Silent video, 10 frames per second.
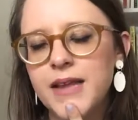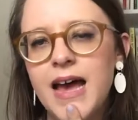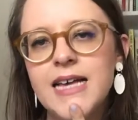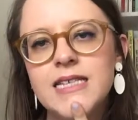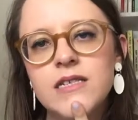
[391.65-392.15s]

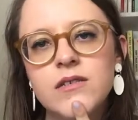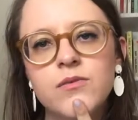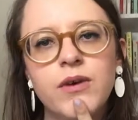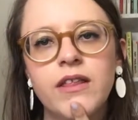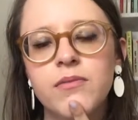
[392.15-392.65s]
As
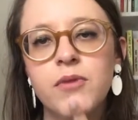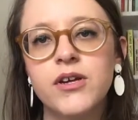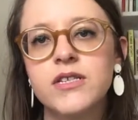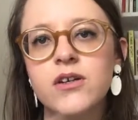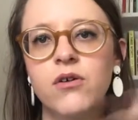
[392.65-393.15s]
with
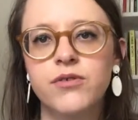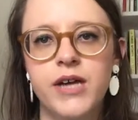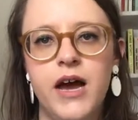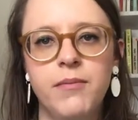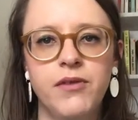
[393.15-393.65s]
most older
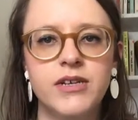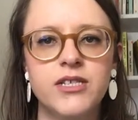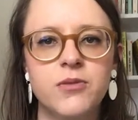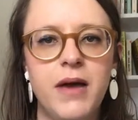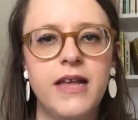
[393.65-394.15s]

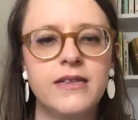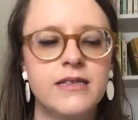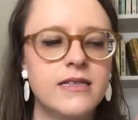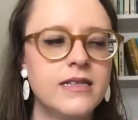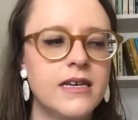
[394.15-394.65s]
Amirisu
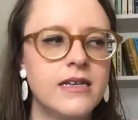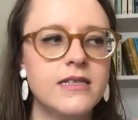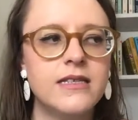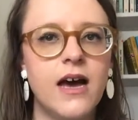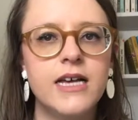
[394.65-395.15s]
patterns, the
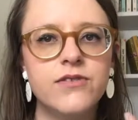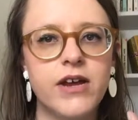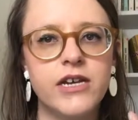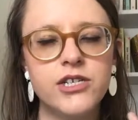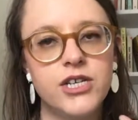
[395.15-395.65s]
size
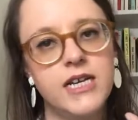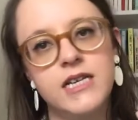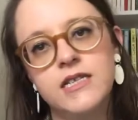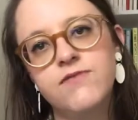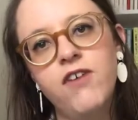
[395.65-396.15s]
range
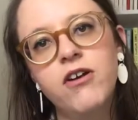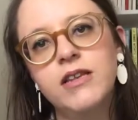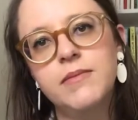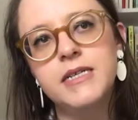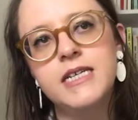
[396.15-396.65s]
is very
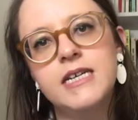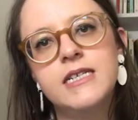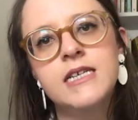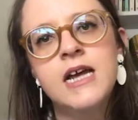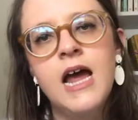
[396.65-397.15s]
limited,